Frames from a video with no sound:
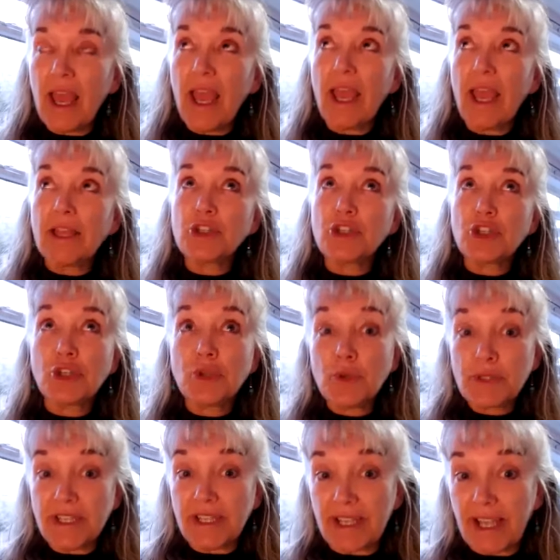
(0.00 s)
at
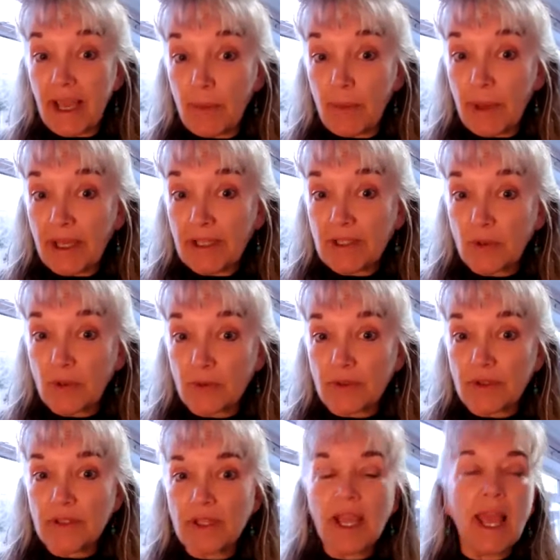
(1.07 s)
choosing our
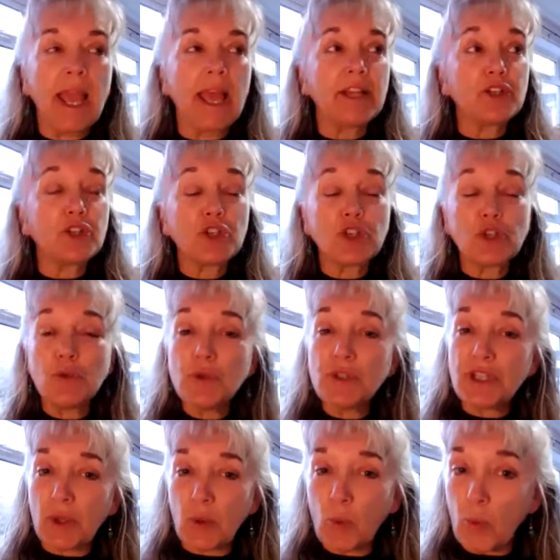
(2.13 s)
battles, at
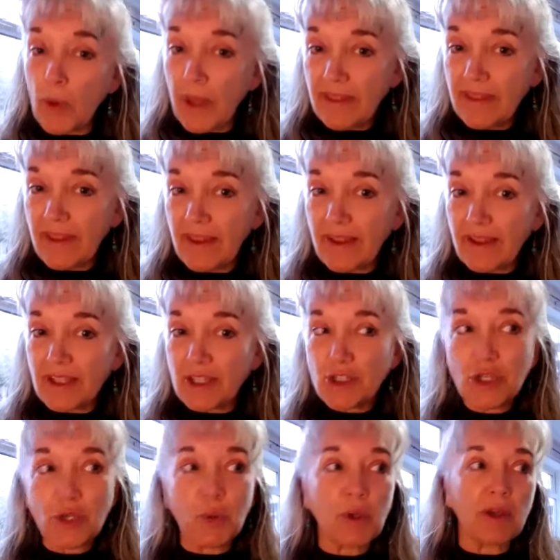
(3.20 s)
choosing whether
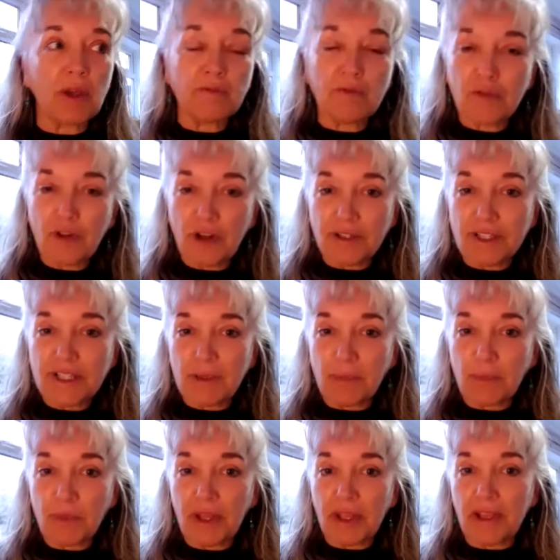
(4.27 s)
to confront
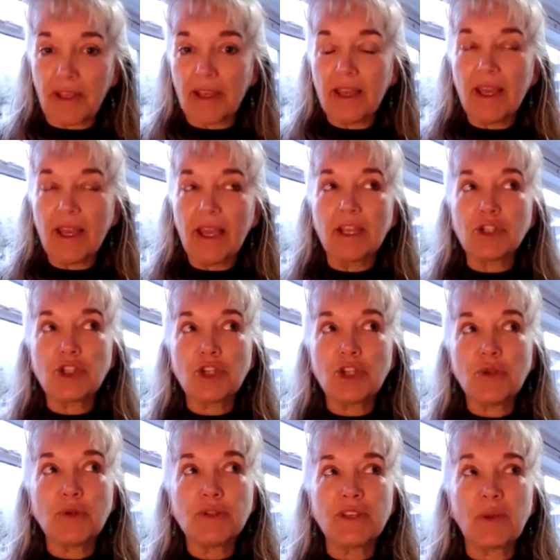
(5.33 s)
something, at
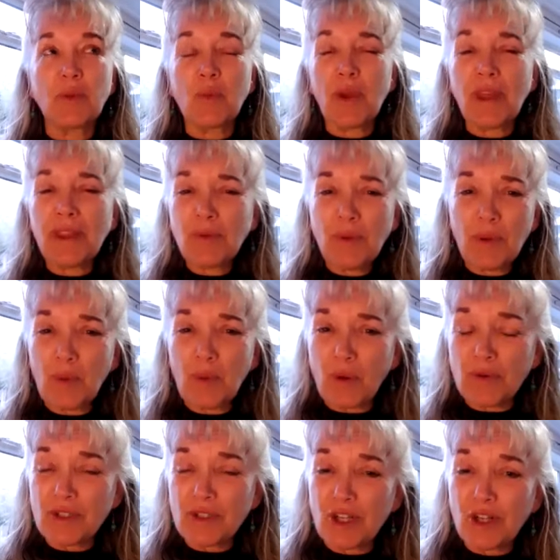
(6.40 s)
choosing whether we
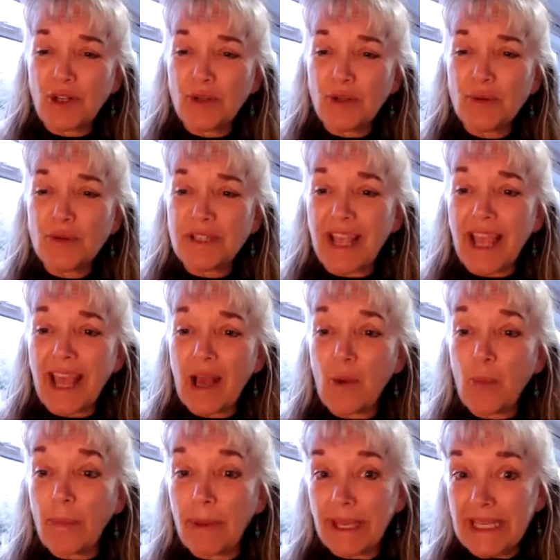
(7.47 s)
want to lose
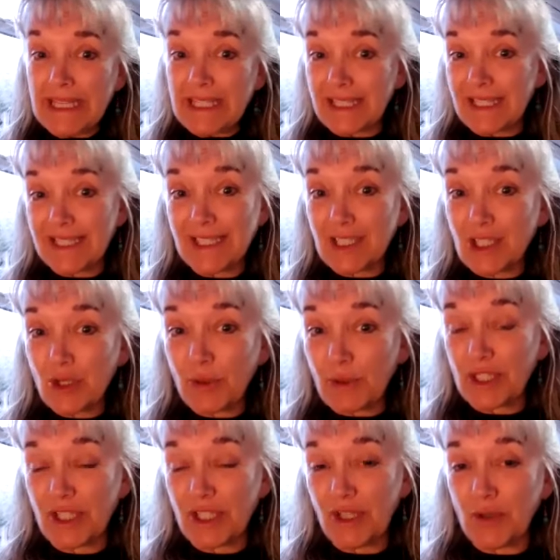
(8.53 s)
our peace to a
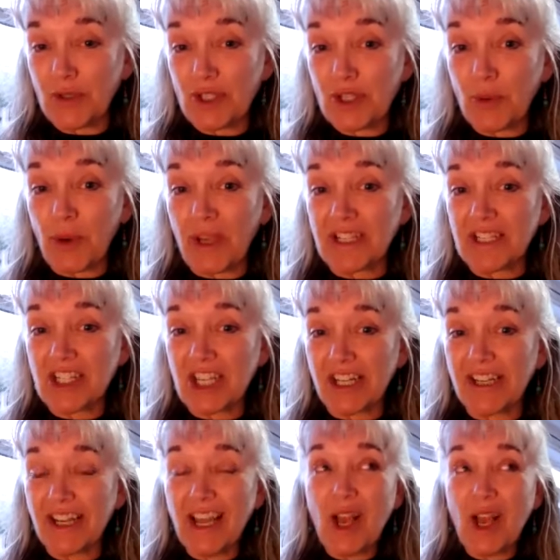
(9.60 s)

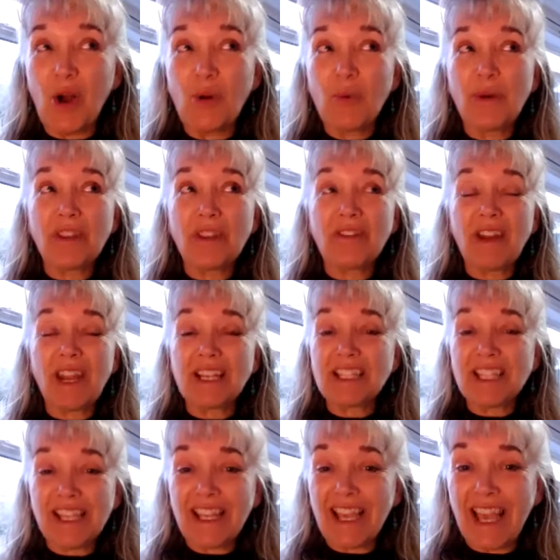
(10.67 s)
situation, or whether
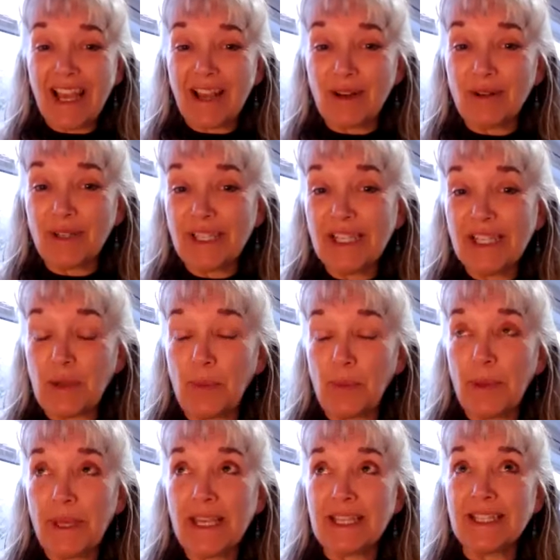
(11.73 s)
actually our inner
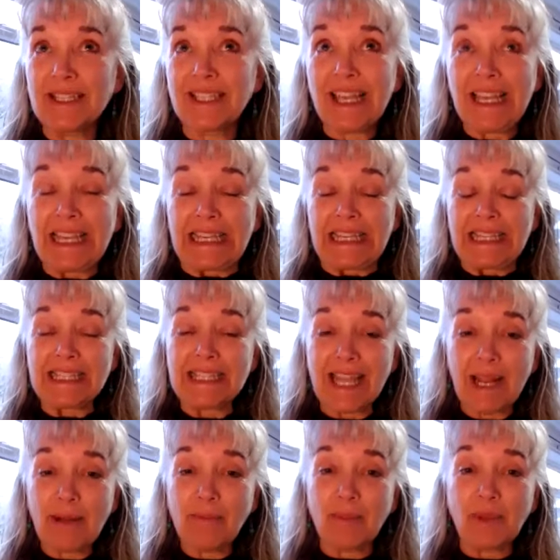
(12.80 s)
peace and
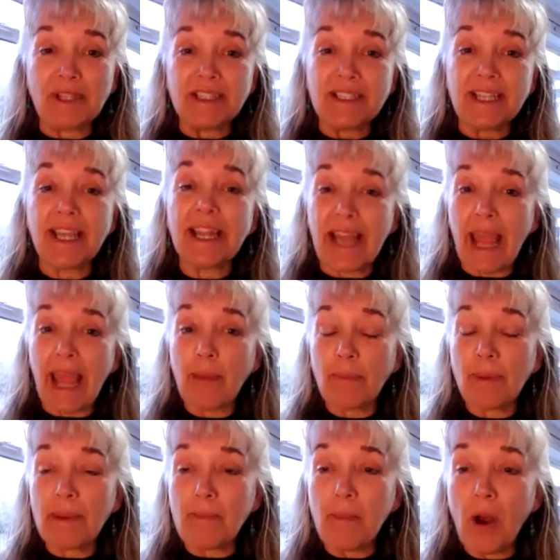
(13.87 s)
contentment and
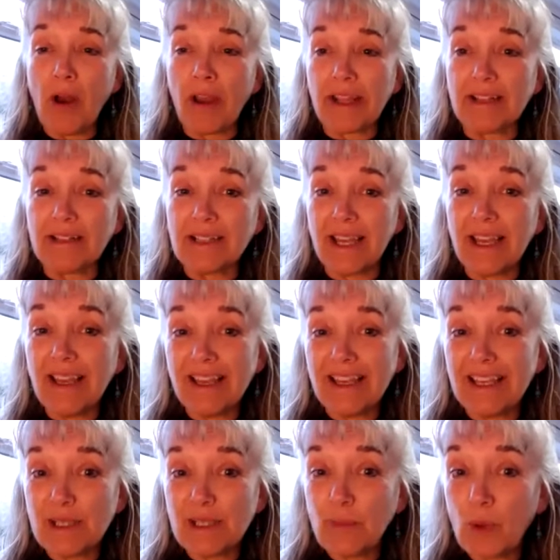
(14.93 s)
happy mind
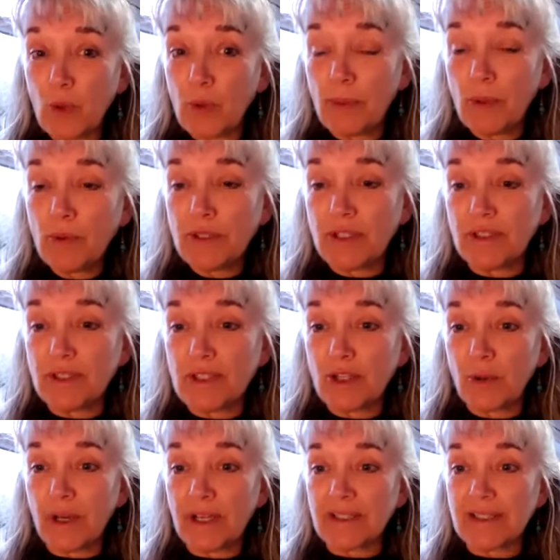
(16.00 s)
is more important
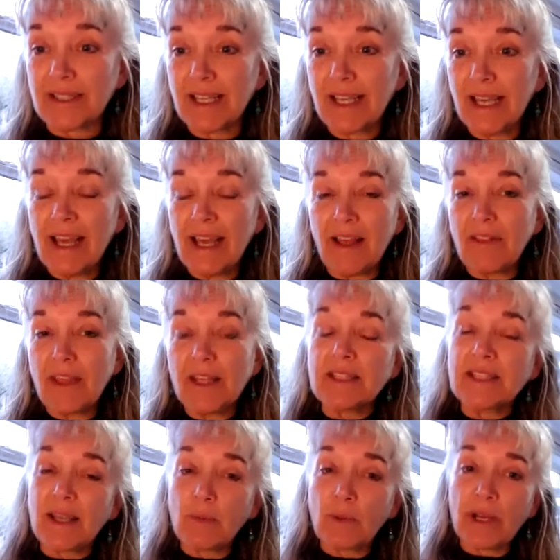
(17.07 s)
to us than
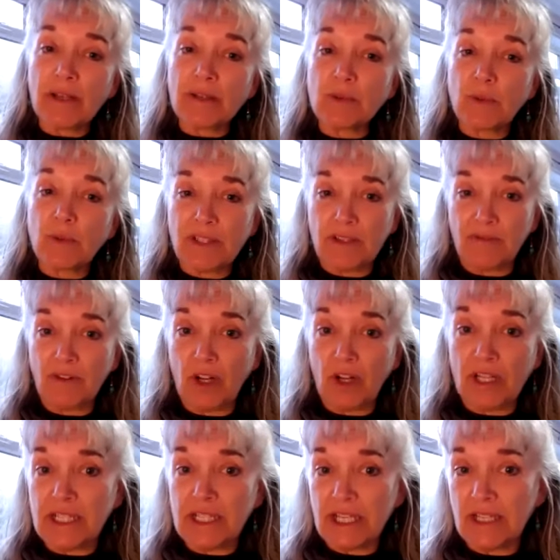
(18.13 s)
someone else with different
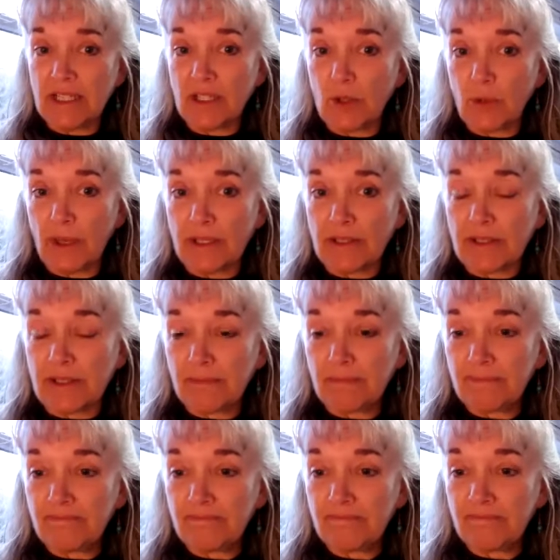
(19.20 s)
ideas to us.
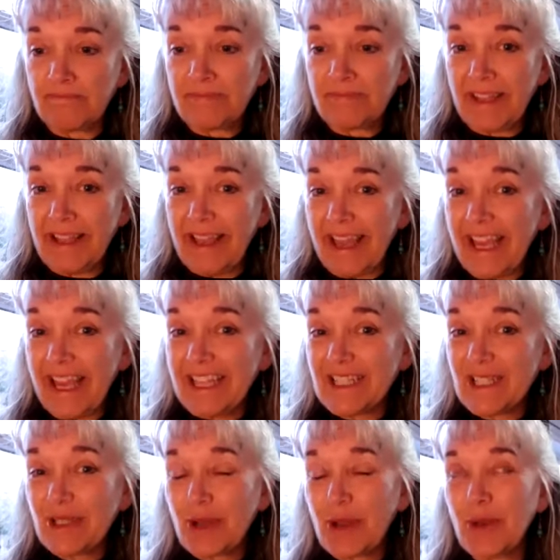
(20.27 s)
And
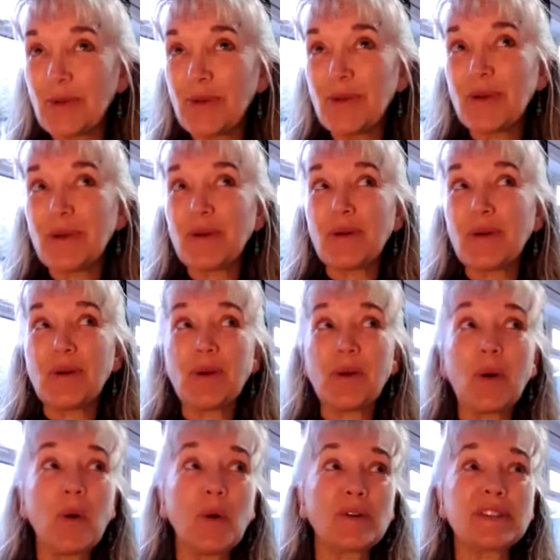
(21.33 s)
so,
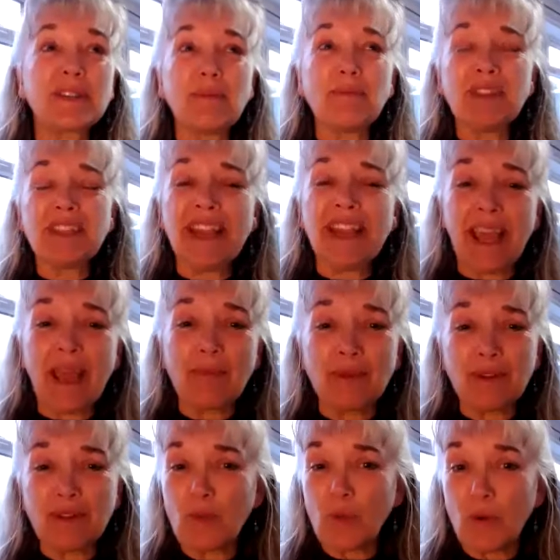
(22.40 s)
or something that
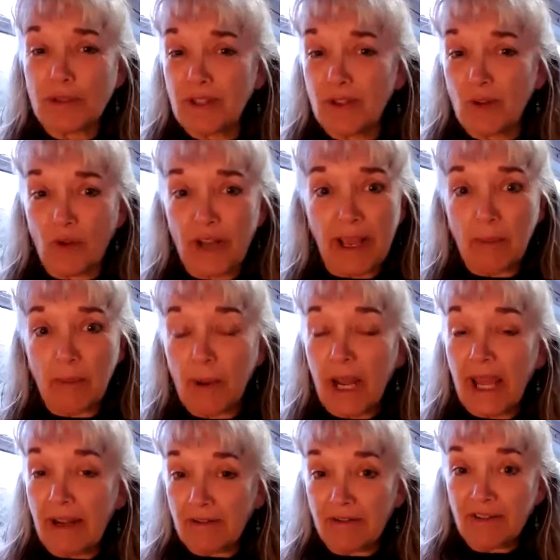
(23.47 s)
happened that wasn't on our
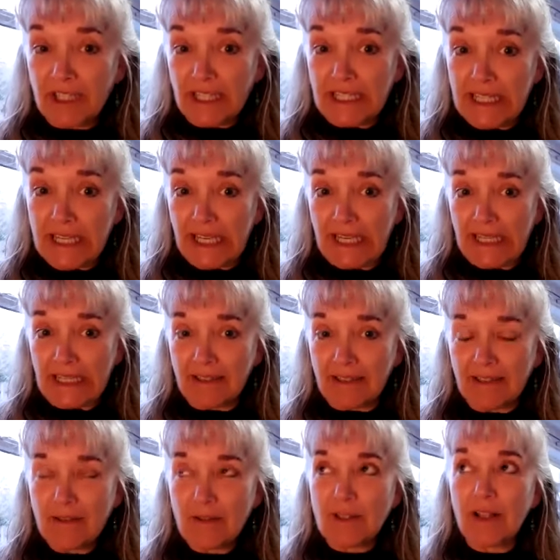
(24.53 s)
plan for the day.
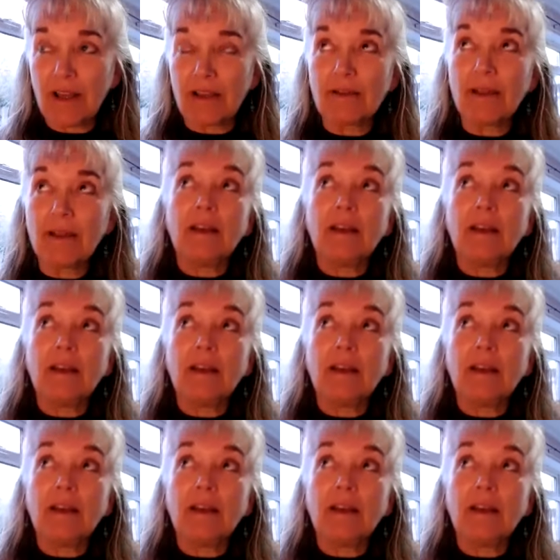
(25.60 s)
And it's like,